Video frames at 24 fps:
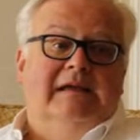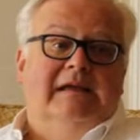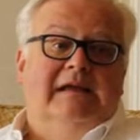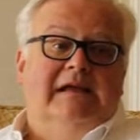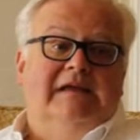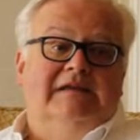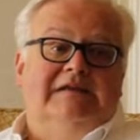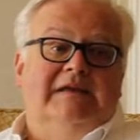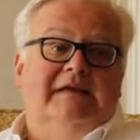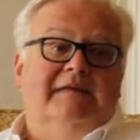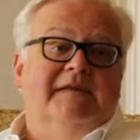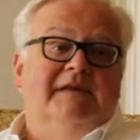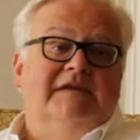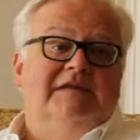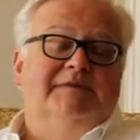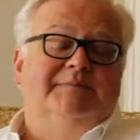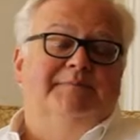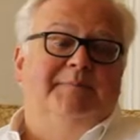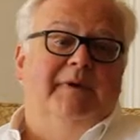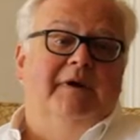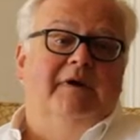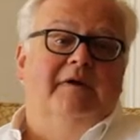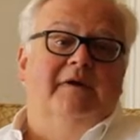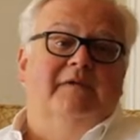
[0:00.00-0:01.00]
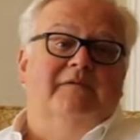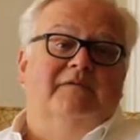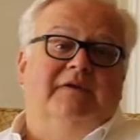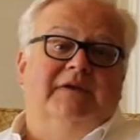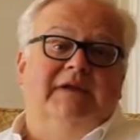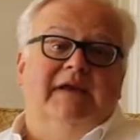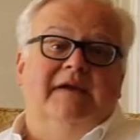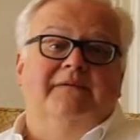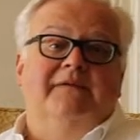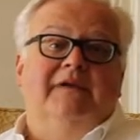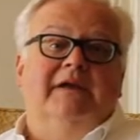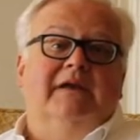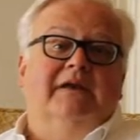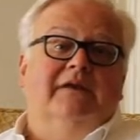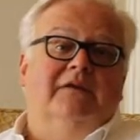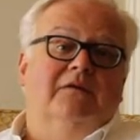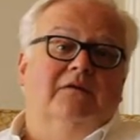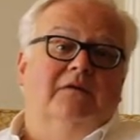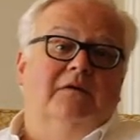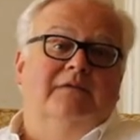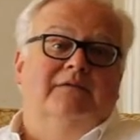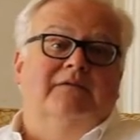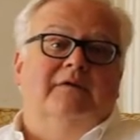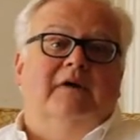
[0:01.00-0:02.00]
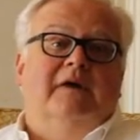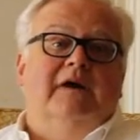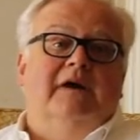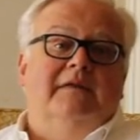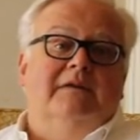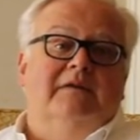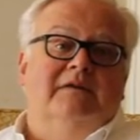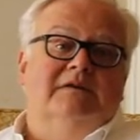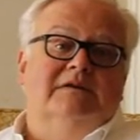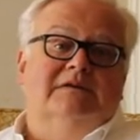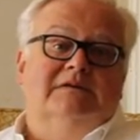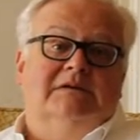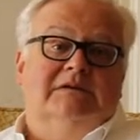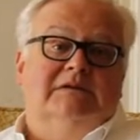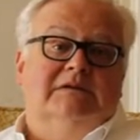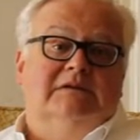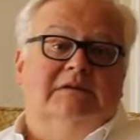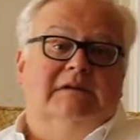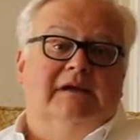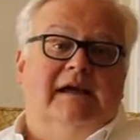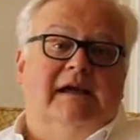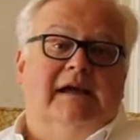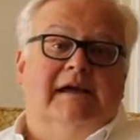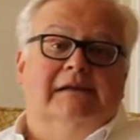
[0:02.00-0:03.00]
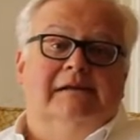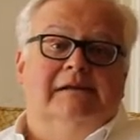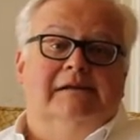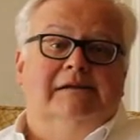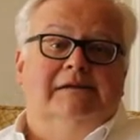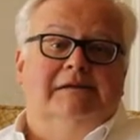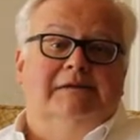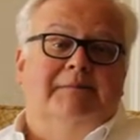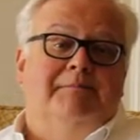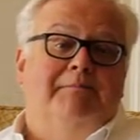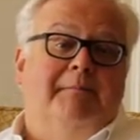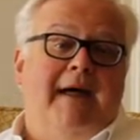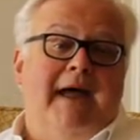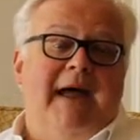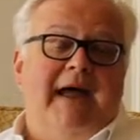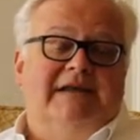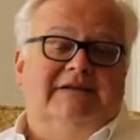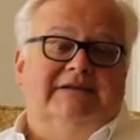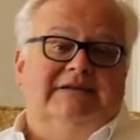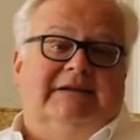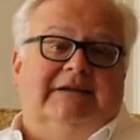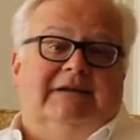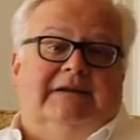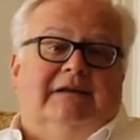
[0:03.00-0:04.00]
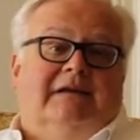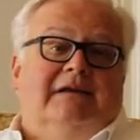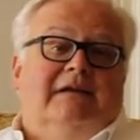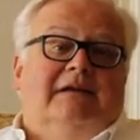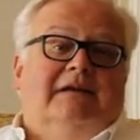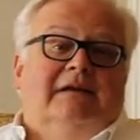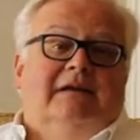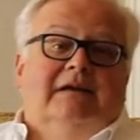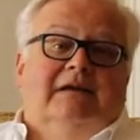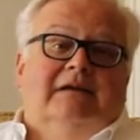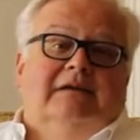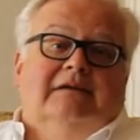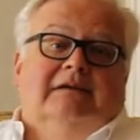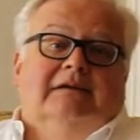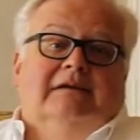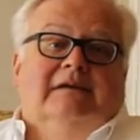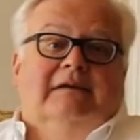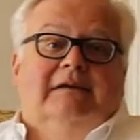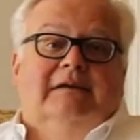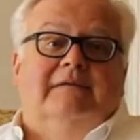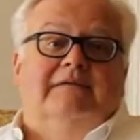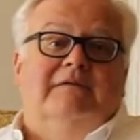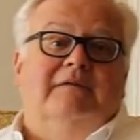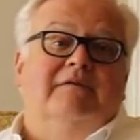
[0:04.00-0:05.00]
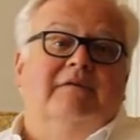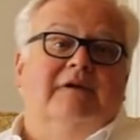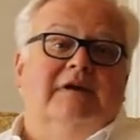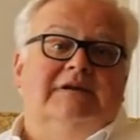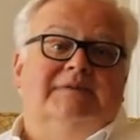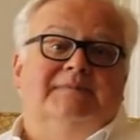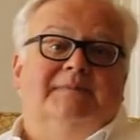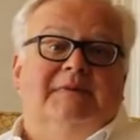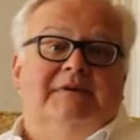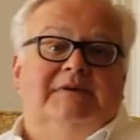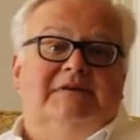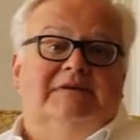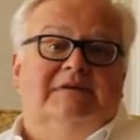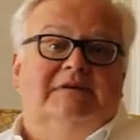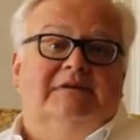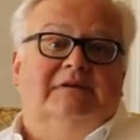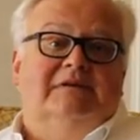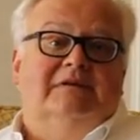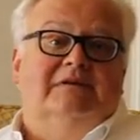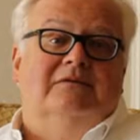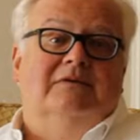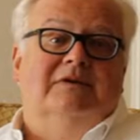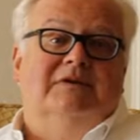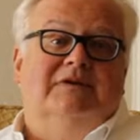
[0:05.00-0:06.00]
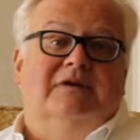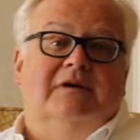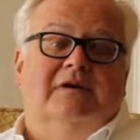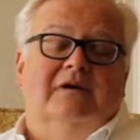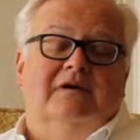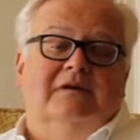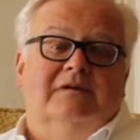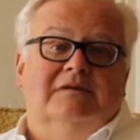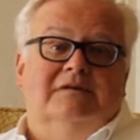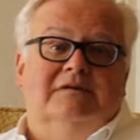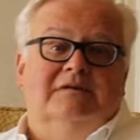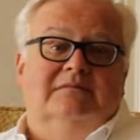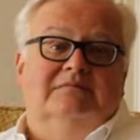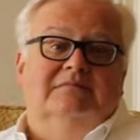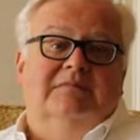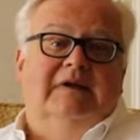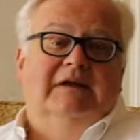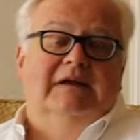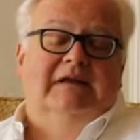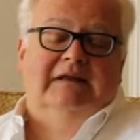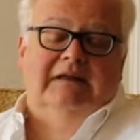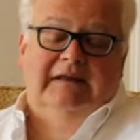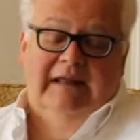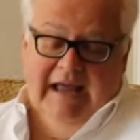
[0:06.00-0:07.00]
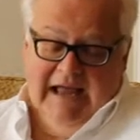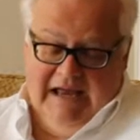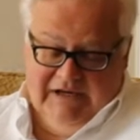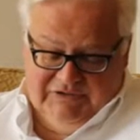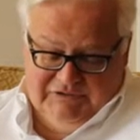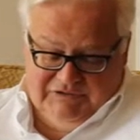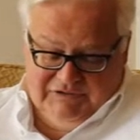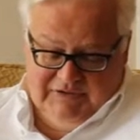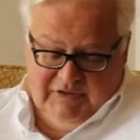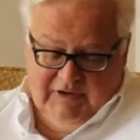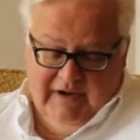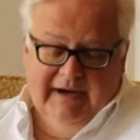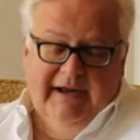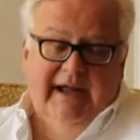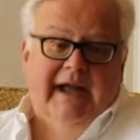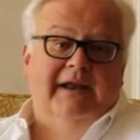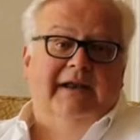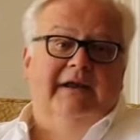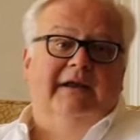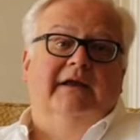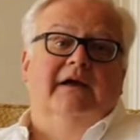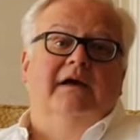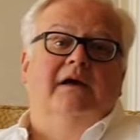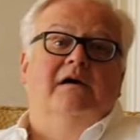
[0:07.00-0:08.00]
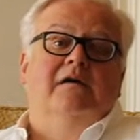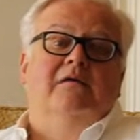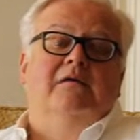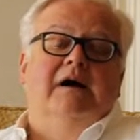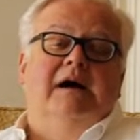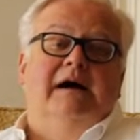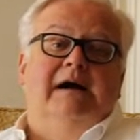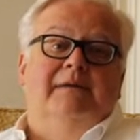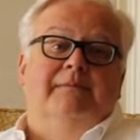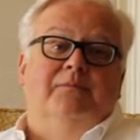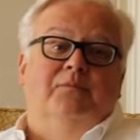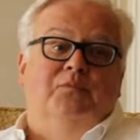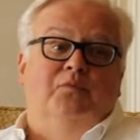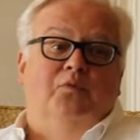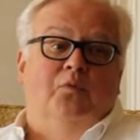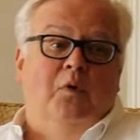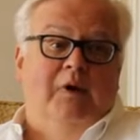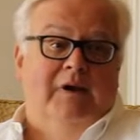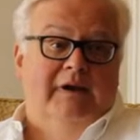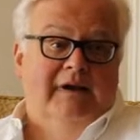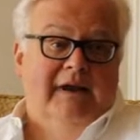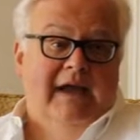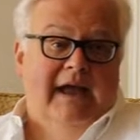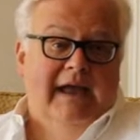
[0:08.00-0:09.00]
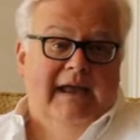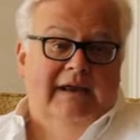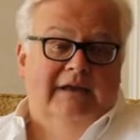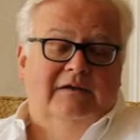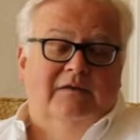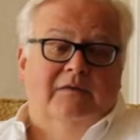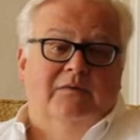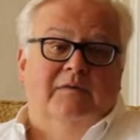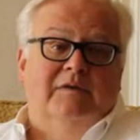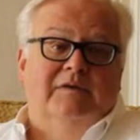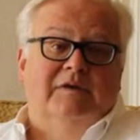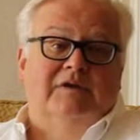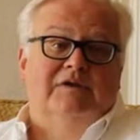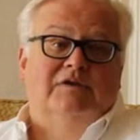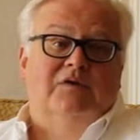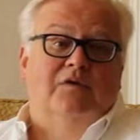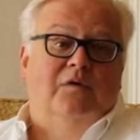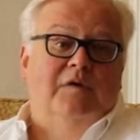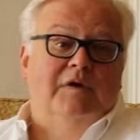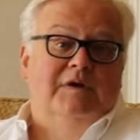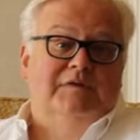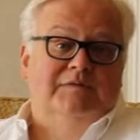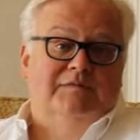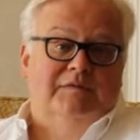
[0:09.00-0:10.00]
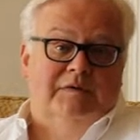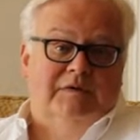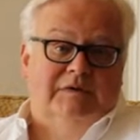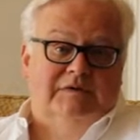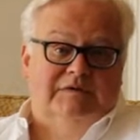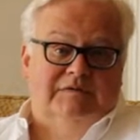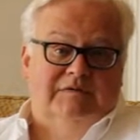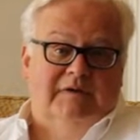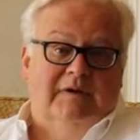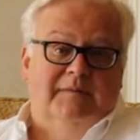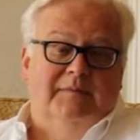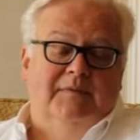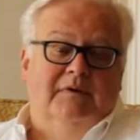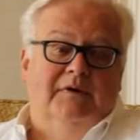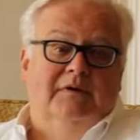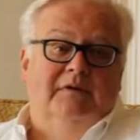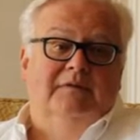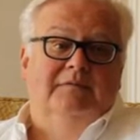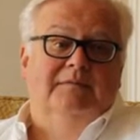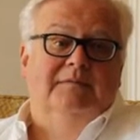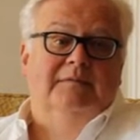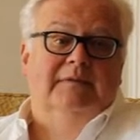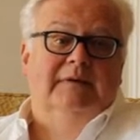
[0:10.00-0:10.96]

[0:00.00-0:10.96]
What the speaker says: It's in this spirit of giving and doing for others that the magic of Christmas returns. Last year I got to go one night to when the toys were distributed.